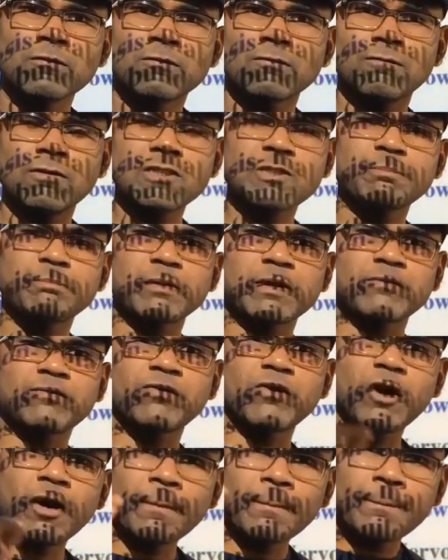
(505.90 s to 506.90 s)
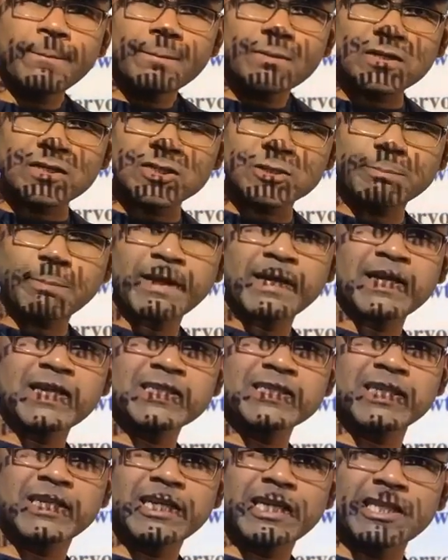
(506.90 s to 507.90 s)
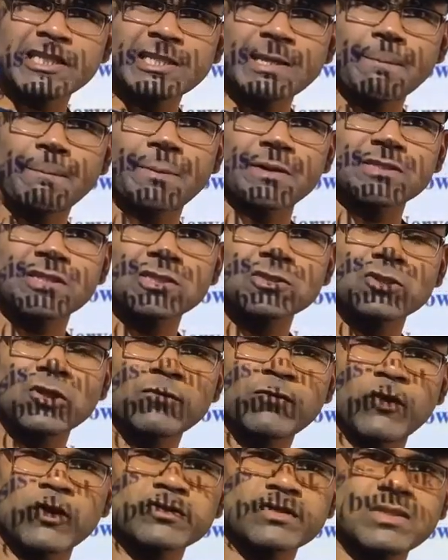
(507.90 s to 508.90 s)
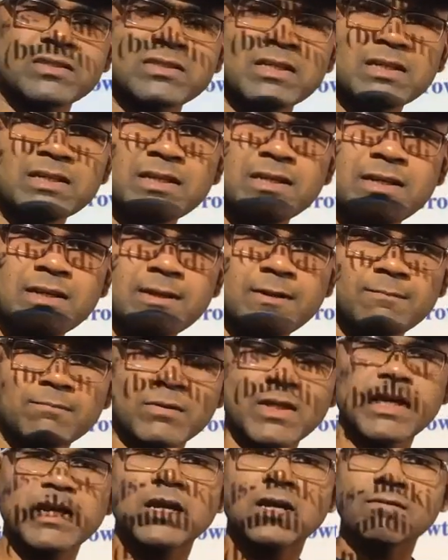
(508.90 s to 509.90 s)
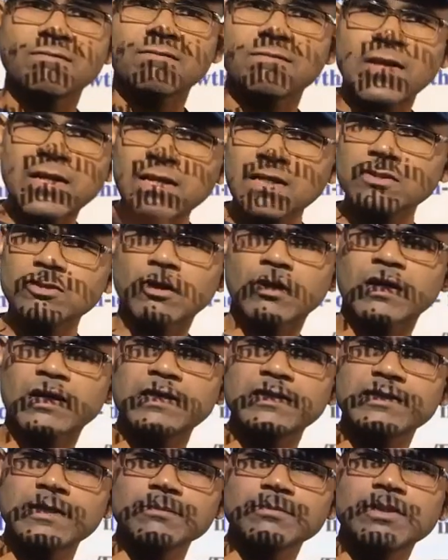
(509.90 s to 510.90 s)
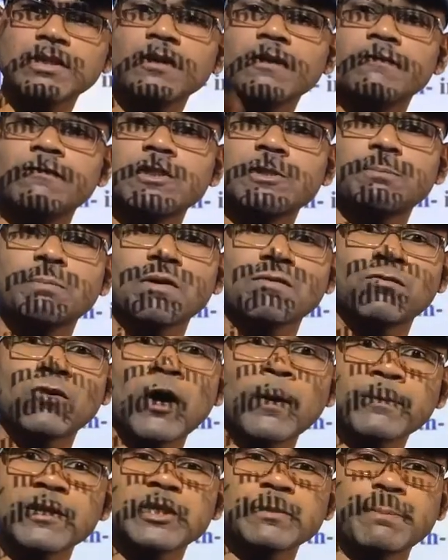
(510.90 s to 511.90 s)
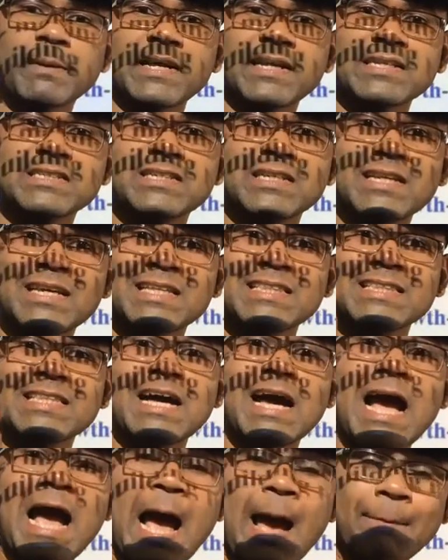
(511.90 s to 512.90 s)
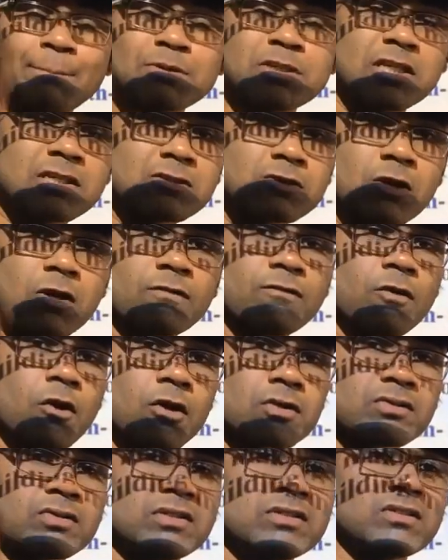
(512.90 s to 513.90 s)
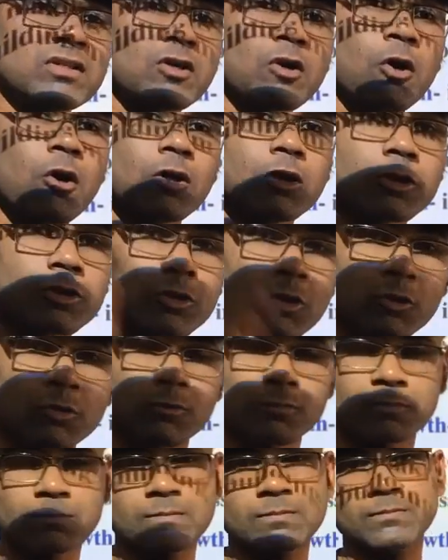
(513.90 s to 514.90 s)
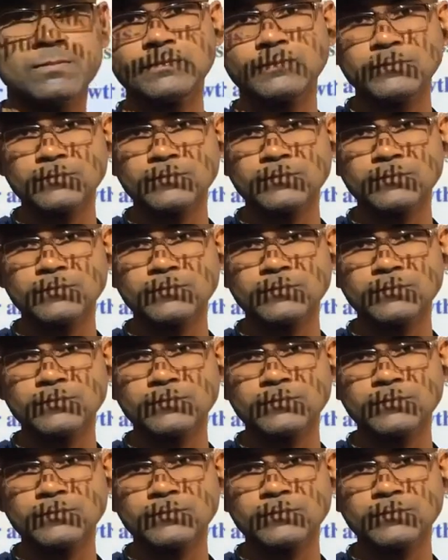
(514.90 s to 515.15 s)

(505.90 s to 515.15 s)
which perform respiration in the presence of oxygen. There are various organisms which perform respiration in the absence of oxygen also.